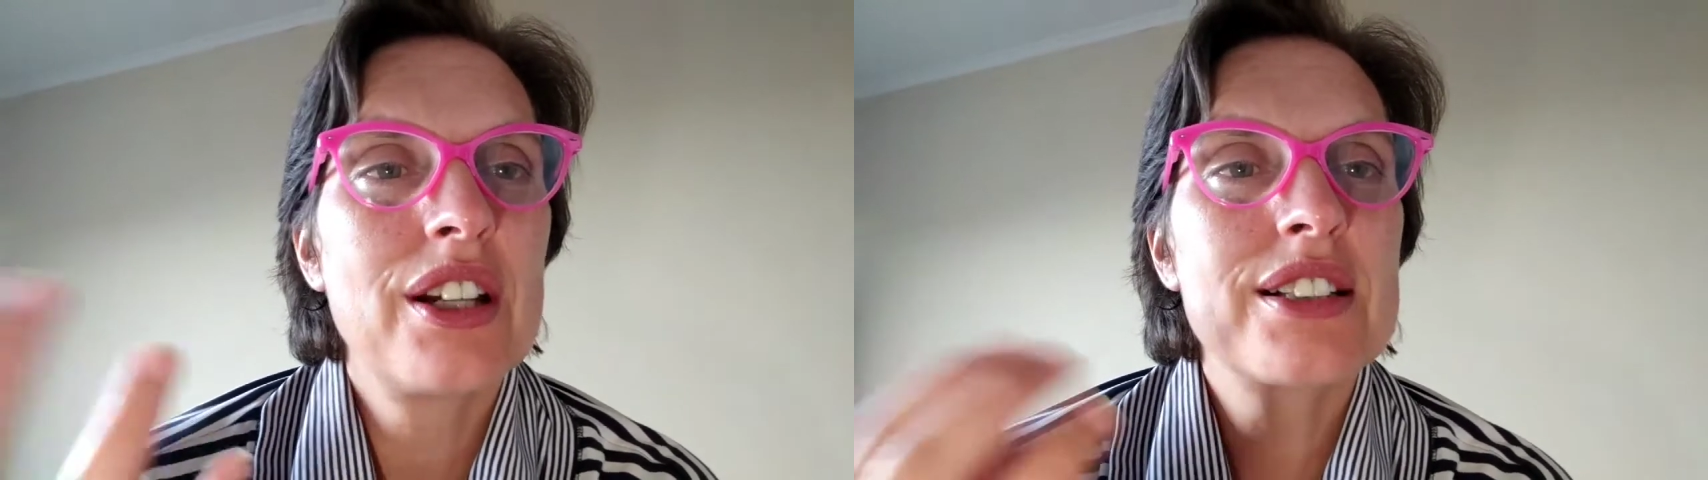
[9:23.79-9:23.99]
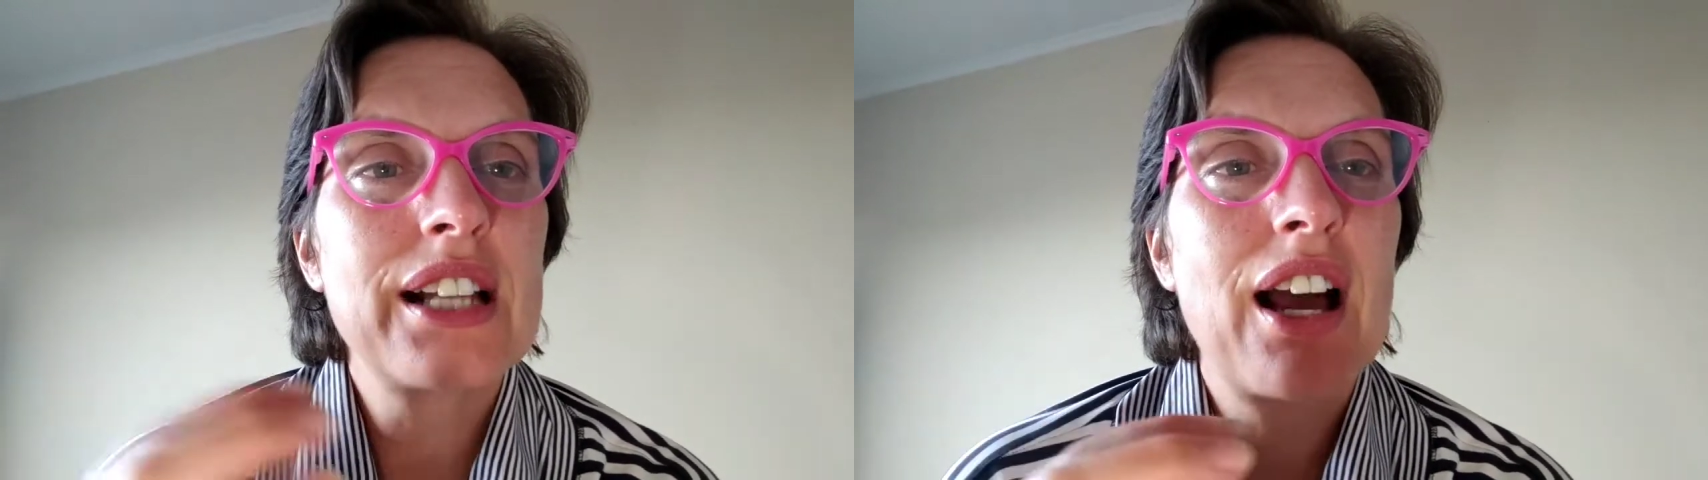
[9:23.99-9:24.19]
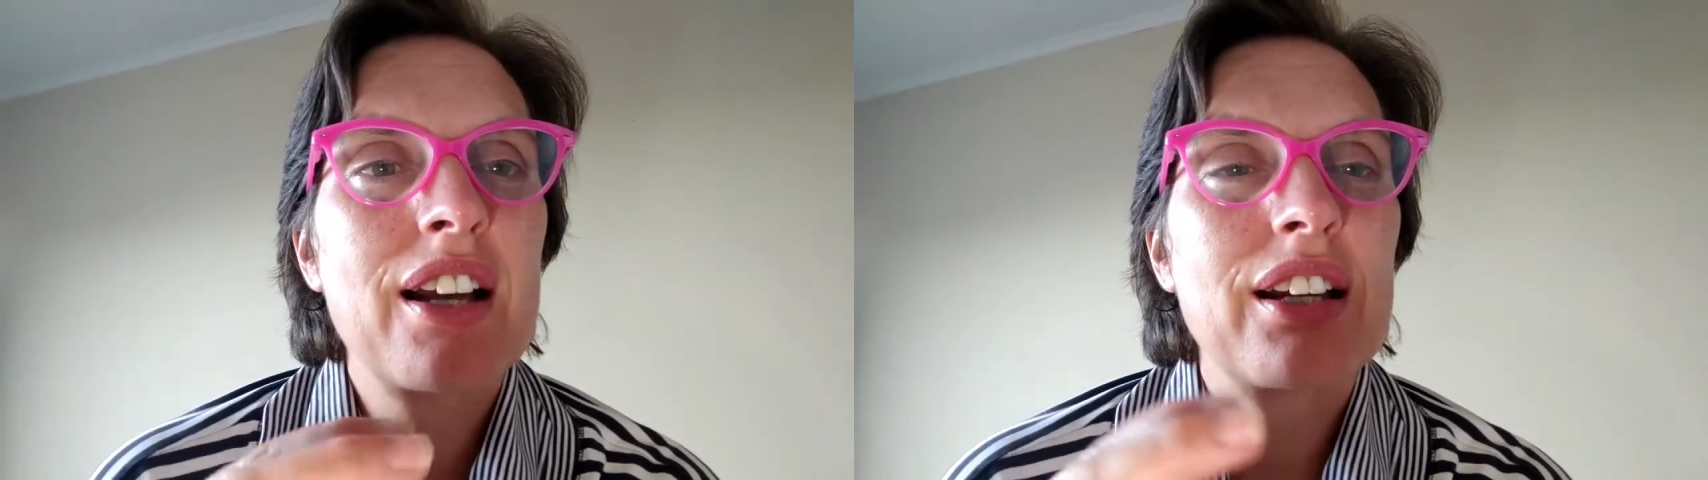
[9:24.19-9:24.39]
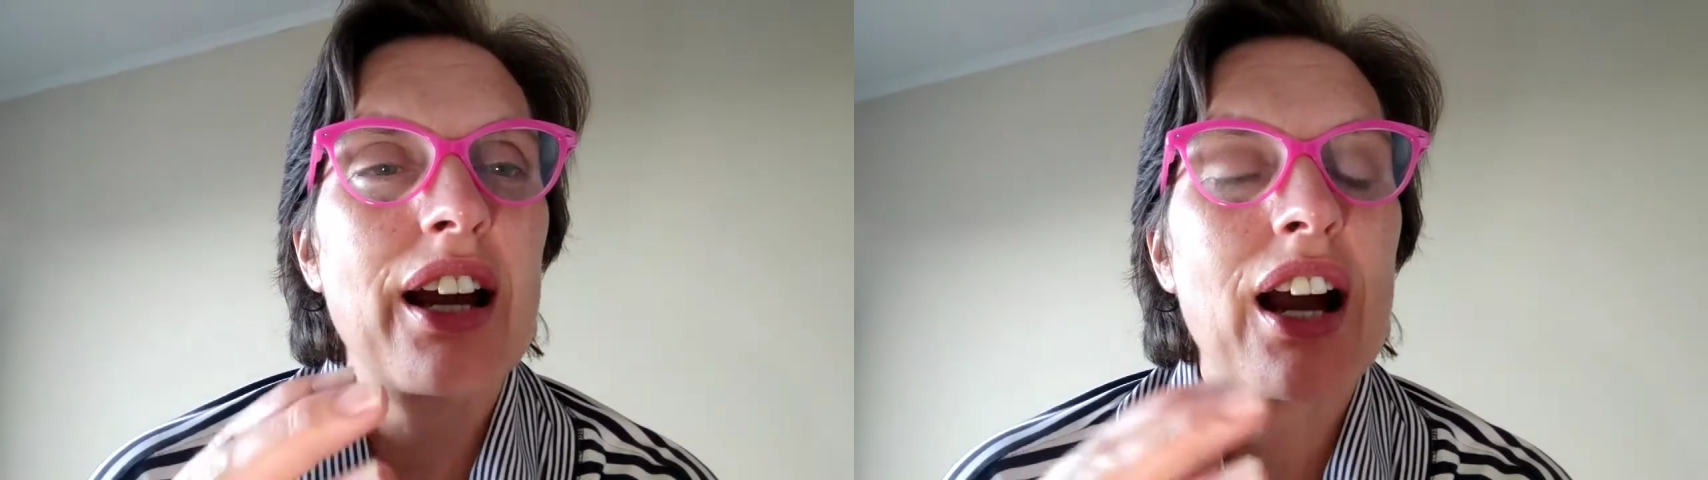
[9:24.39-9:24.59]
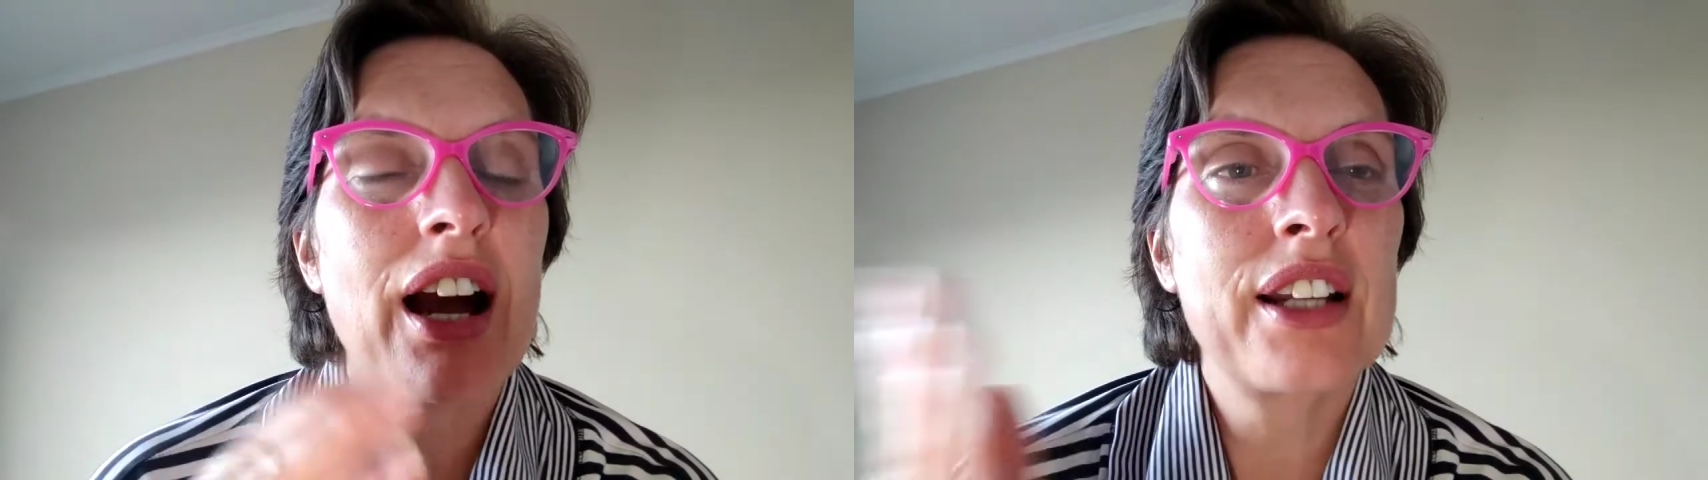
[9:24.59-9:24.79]
So
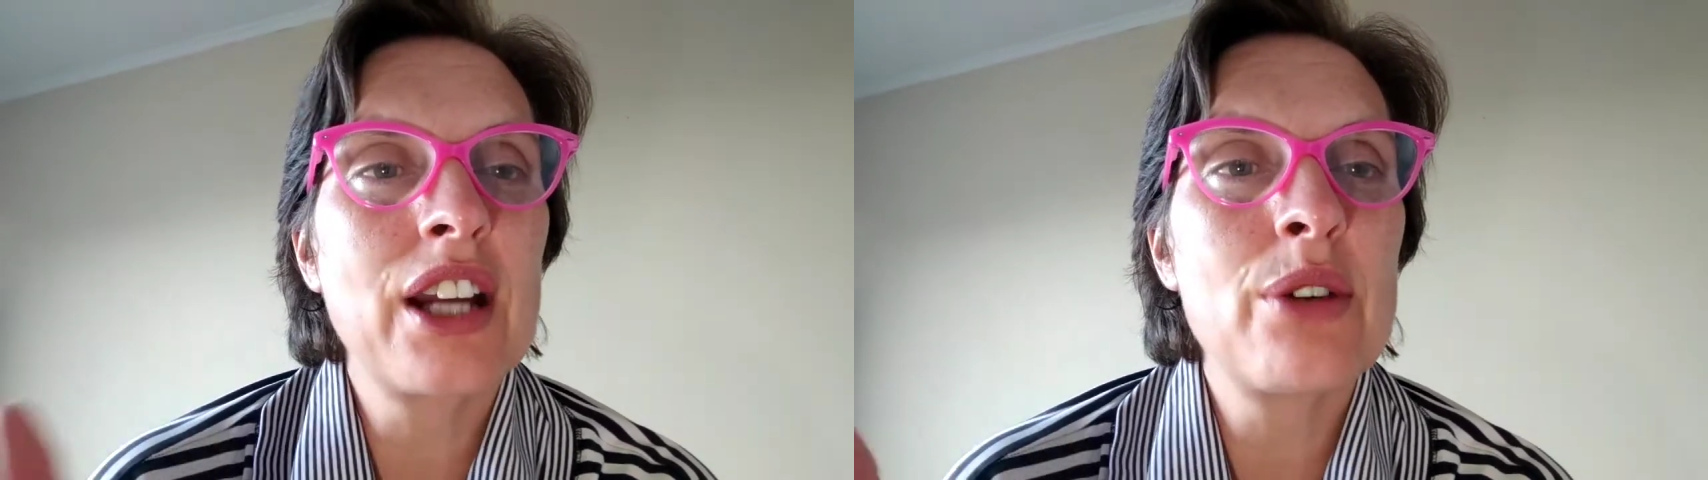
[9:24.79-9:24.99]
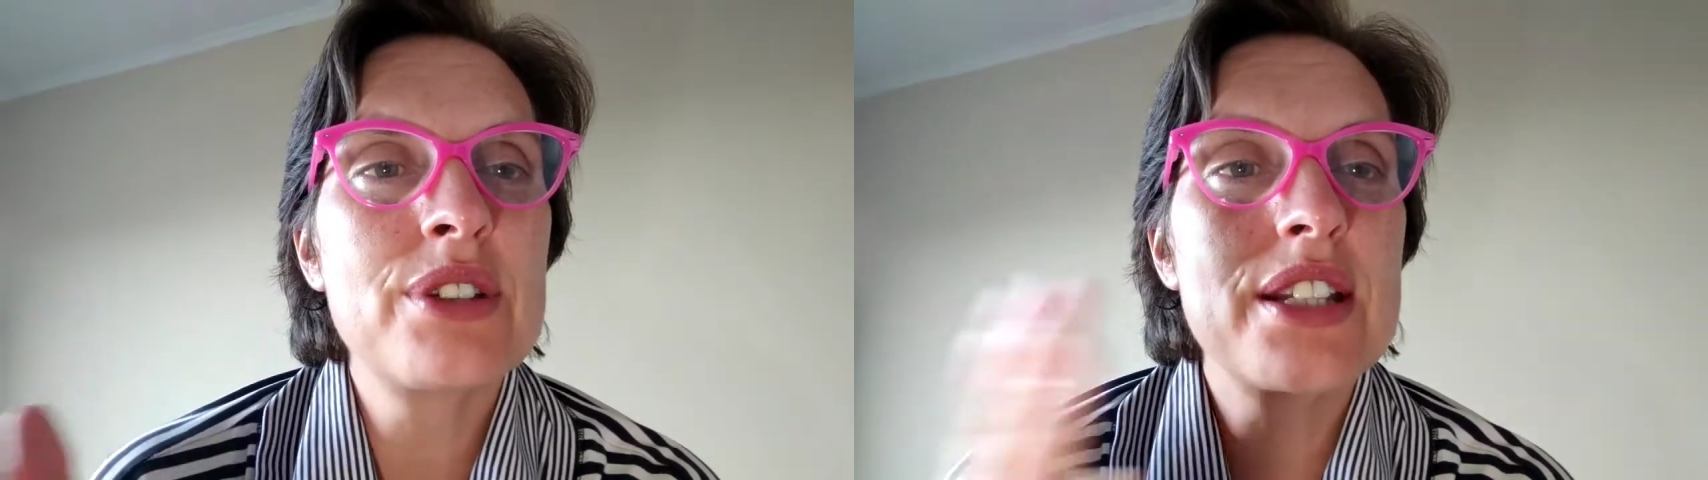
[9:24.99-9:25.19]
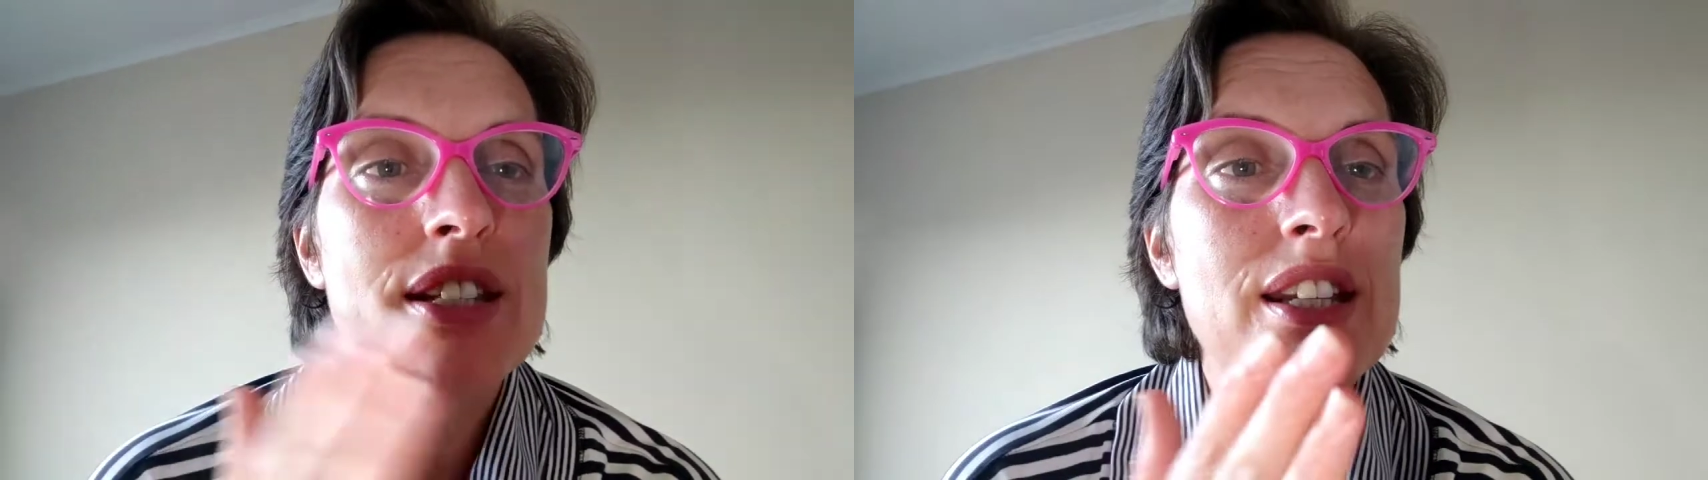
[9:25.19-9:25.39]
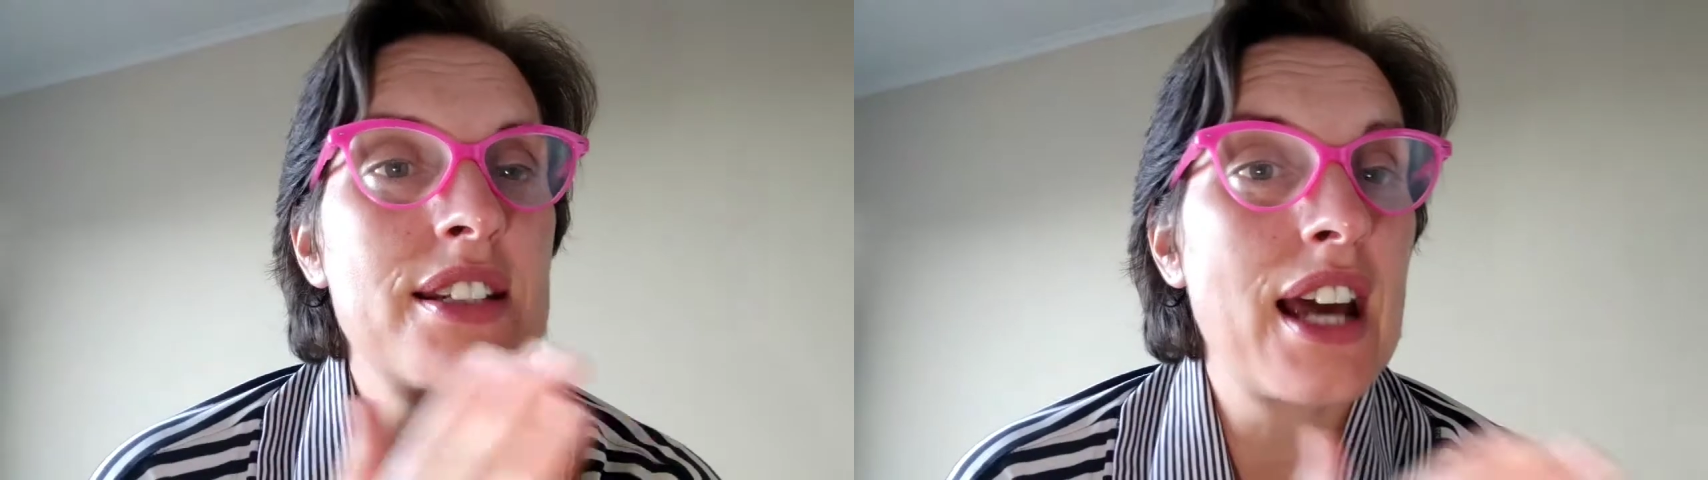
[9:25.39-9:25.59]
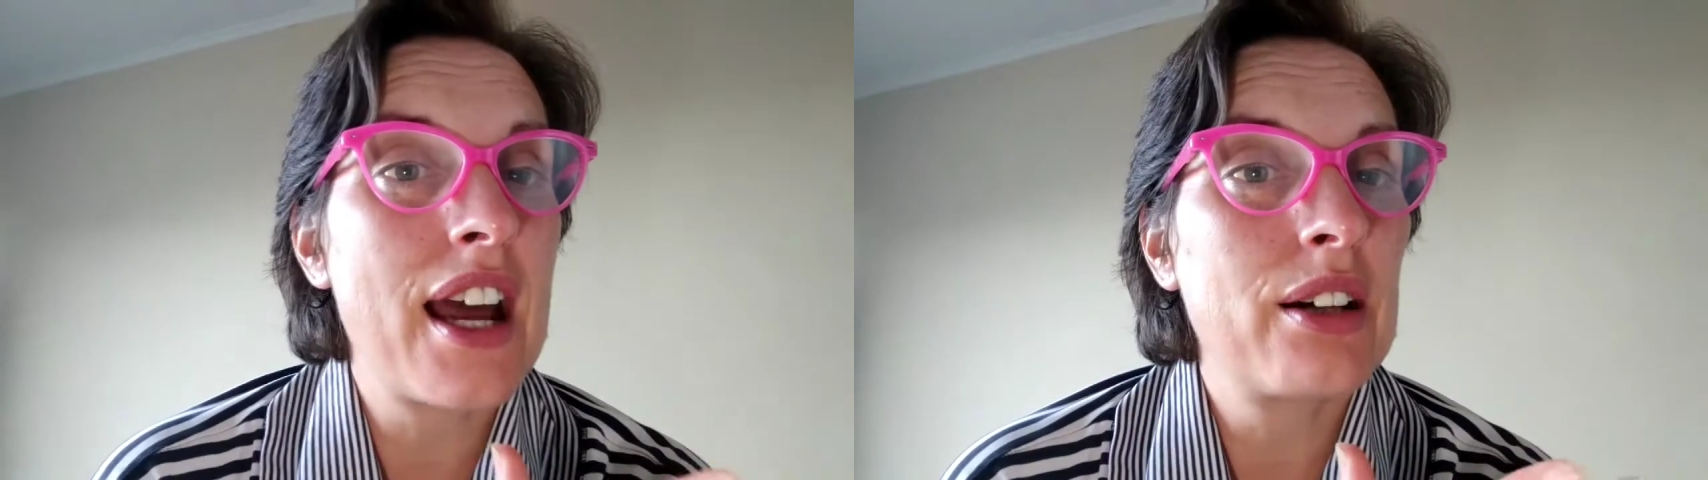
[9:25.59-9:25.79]
I go to sit
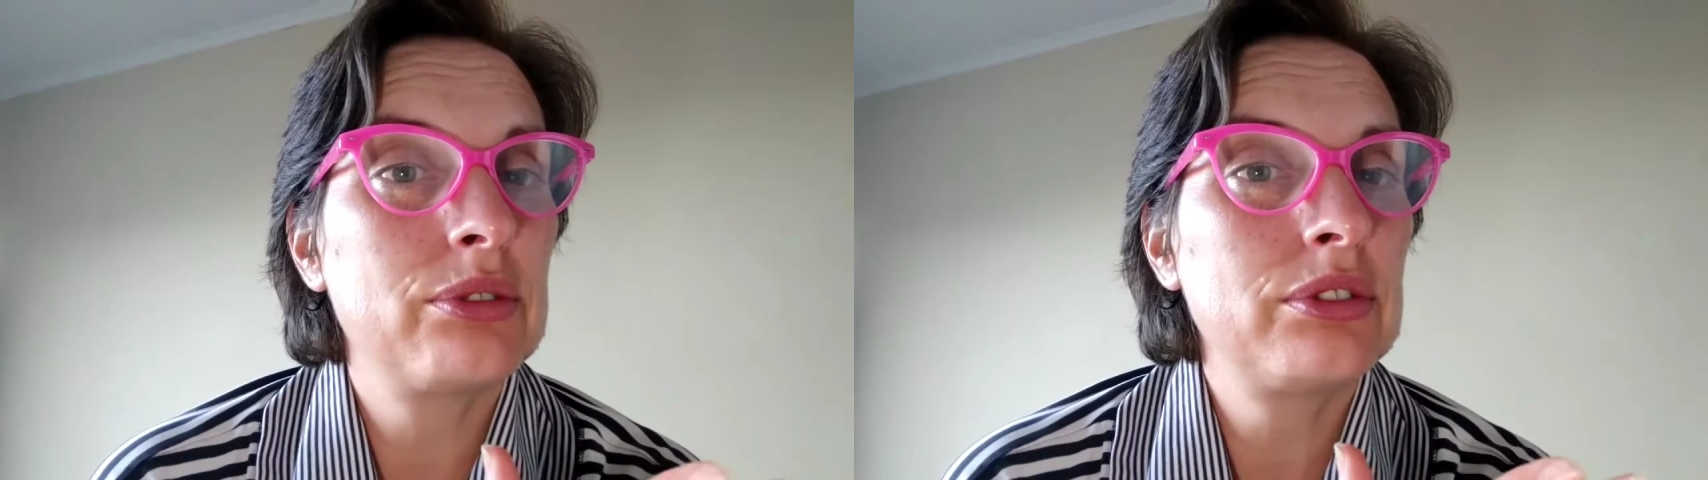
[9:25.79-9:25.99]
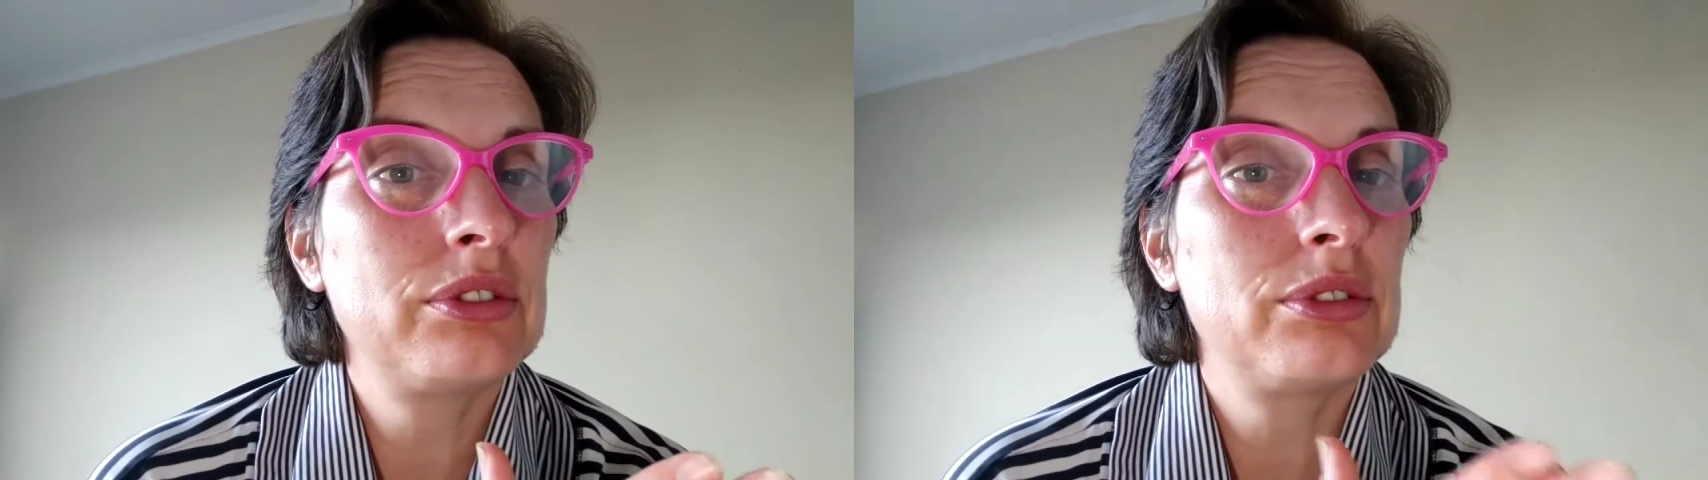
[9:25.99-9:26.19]
down,